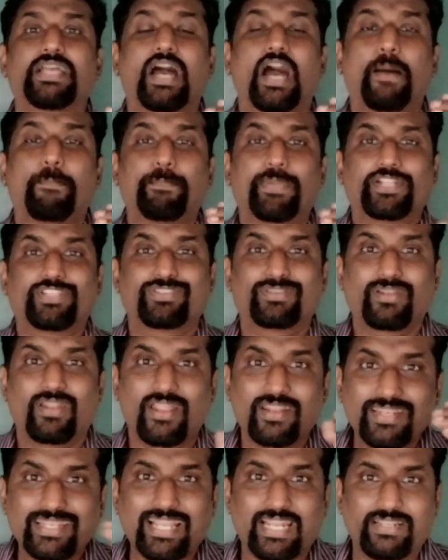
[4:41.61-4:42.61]
a
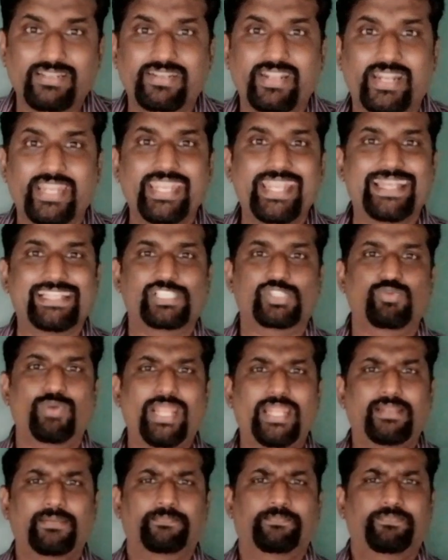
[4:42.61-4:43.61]
particular country as well.